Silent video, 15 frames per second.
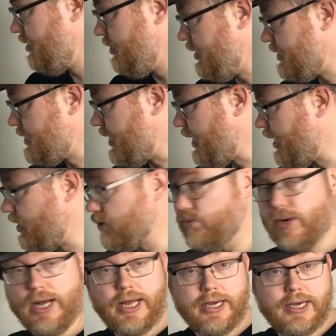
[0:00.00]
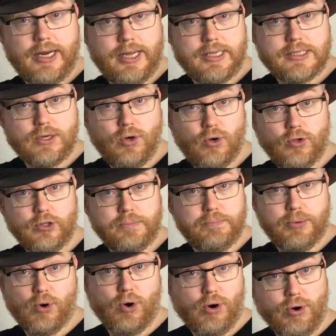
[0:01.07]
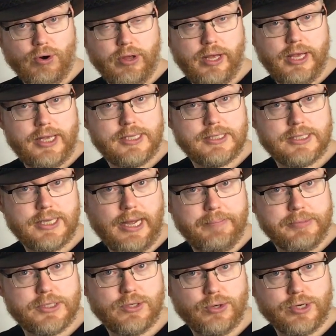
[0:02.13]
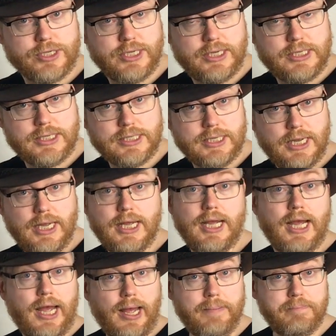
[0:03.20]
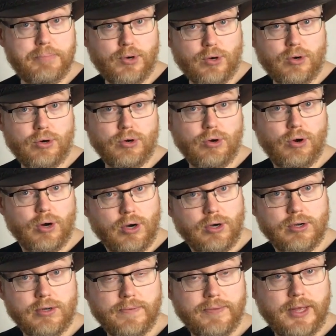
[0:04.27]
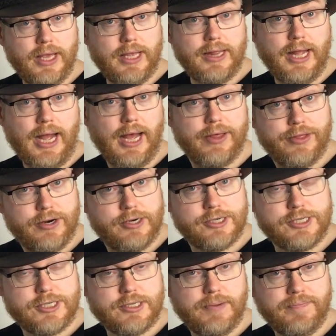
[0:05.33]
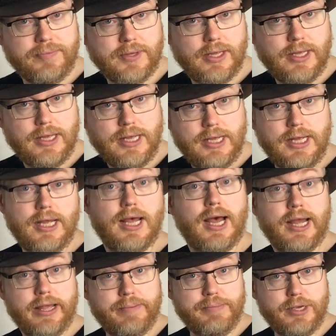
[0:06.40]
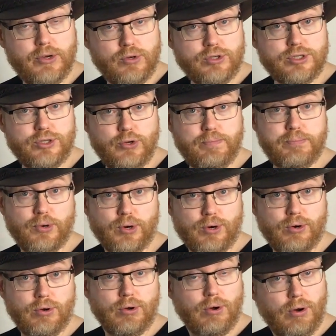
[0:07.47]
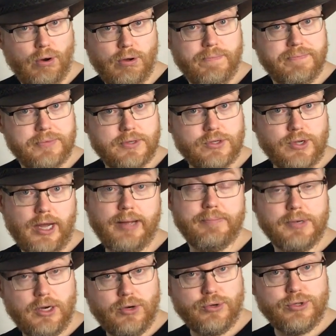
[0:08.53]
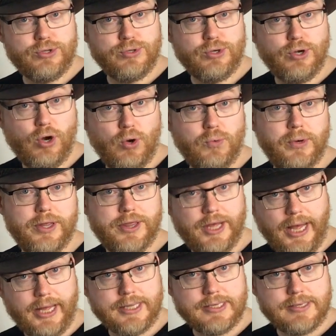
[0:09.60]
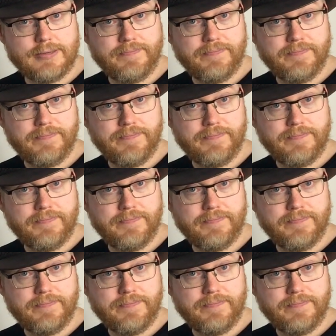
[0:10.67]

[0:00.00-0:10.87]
second one is called Porung in some sources, and Porungo in others. I am used to Porungo, so I'm going to go with that.